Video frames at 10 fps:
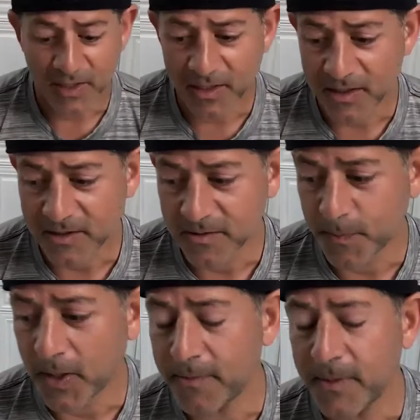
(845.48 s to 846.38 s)
and this is
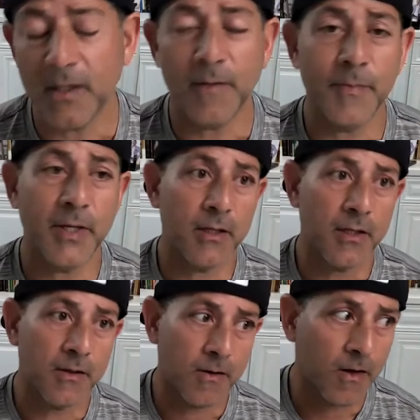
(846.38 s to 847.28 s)
probably going to be a
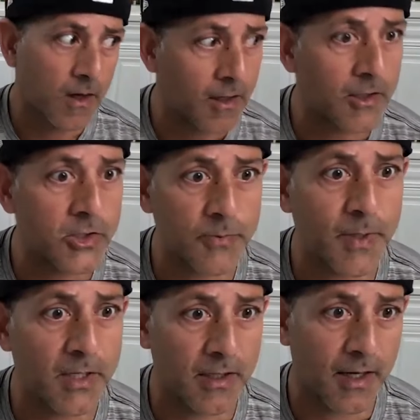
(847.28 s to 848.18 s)
little harsh,
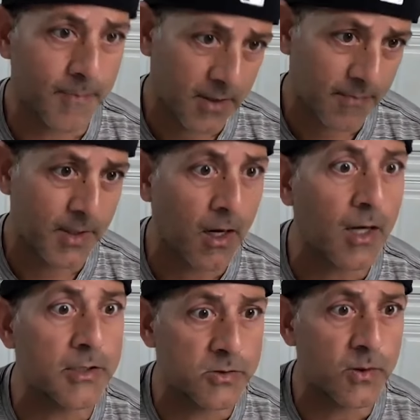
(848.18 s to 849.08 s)
but I'm going to be
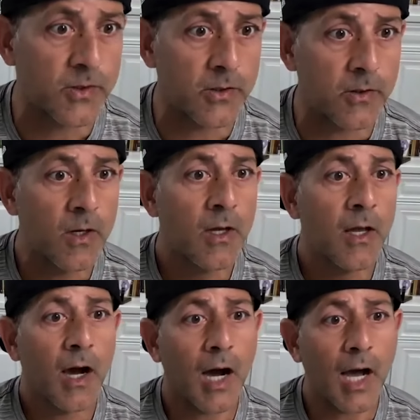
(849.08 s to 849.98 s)
honest with you.
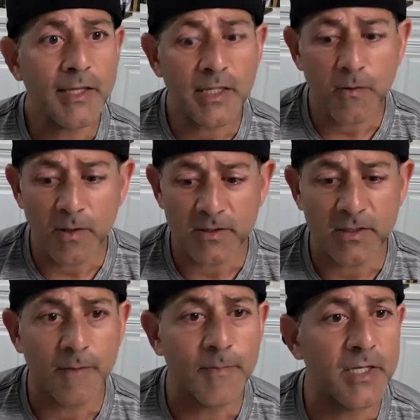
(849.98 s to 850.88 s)
I think when
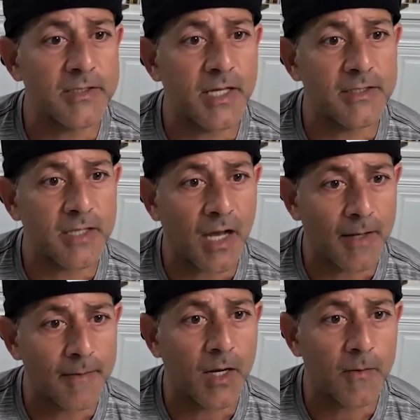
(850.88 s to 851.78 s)
somebody says,
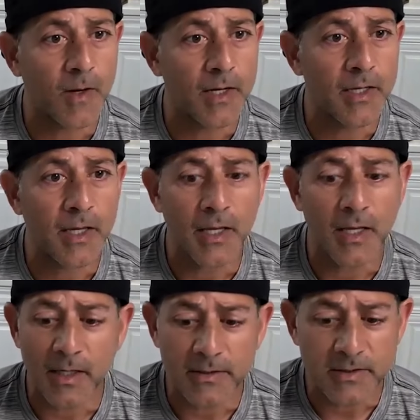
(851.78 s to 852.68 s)
I'm not ready,
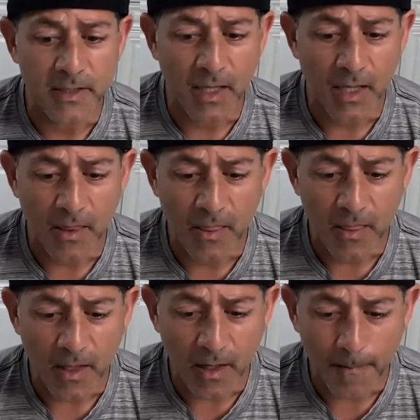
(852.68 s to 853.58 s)
it is
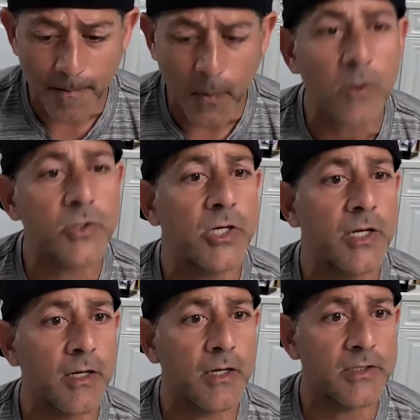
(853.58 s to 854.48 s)
a
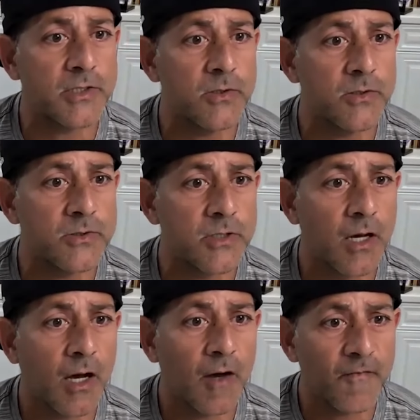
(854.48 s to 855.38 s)
bullshit excuse
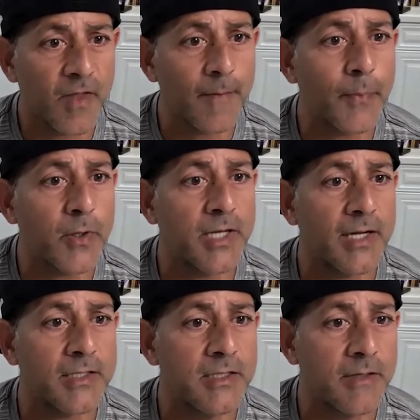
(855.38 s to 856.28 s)
of them
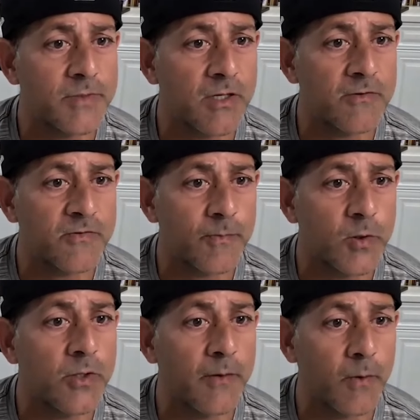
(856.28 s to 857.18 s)
protecting themselves from
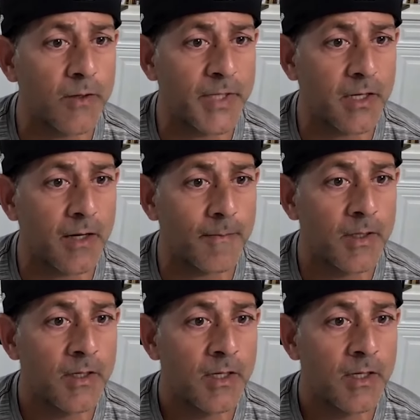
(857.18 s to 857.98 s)
who they want to become.